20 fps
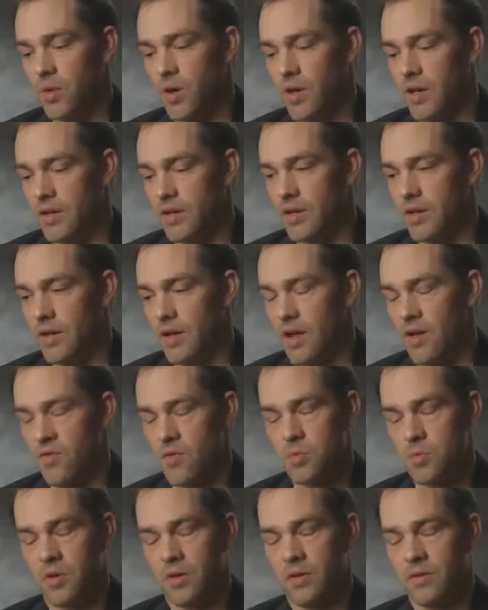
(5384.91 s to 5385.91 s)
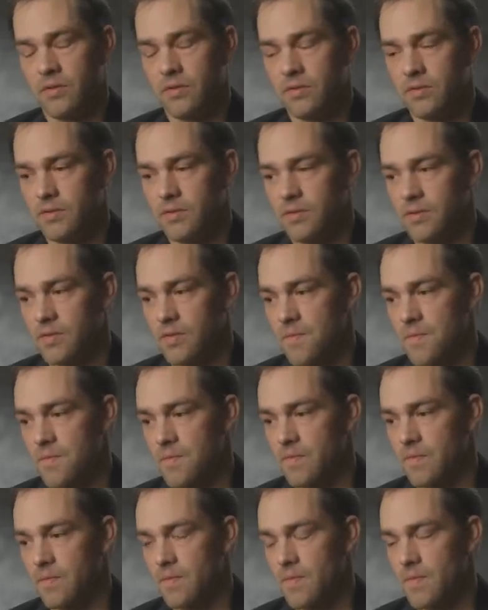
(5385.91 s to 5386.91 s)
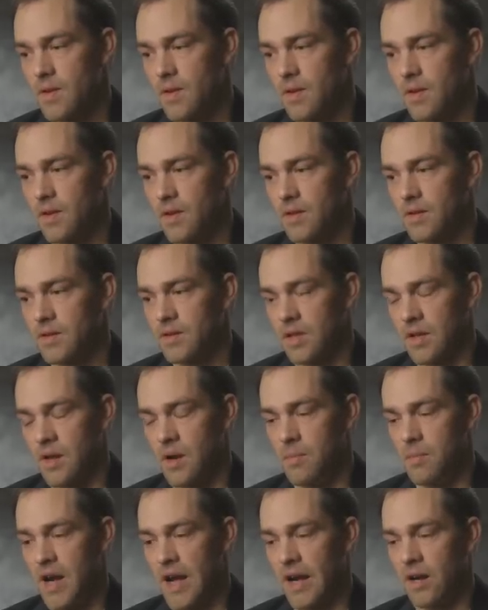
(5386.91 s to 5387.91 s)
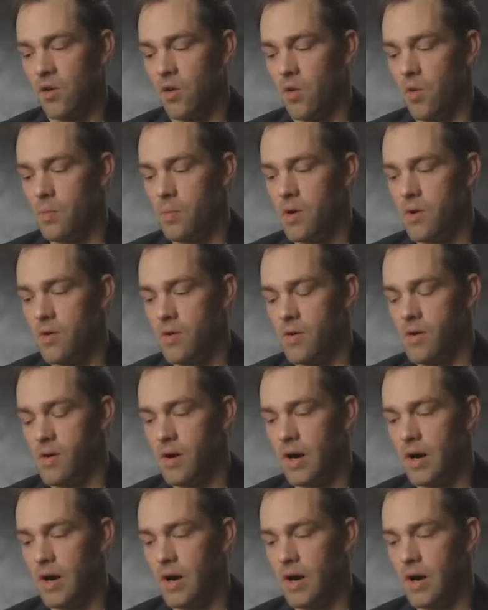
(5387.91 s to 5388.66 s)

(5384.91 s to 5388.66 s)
you want everyone to come back home.